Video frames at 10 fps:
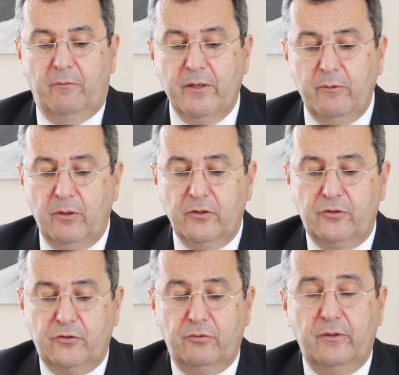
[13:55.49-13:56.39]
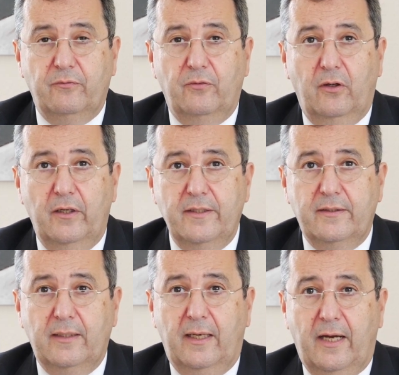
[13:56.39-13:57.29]
We want to
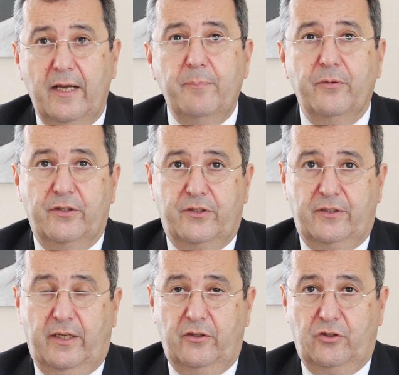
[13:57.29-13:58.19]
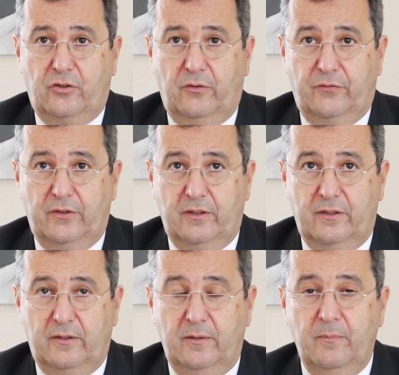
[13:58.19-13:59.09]
avoid hyperextension of the
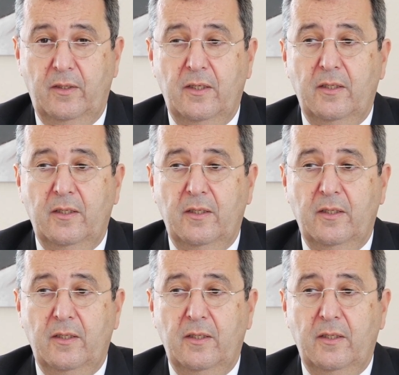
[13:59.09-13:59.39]
system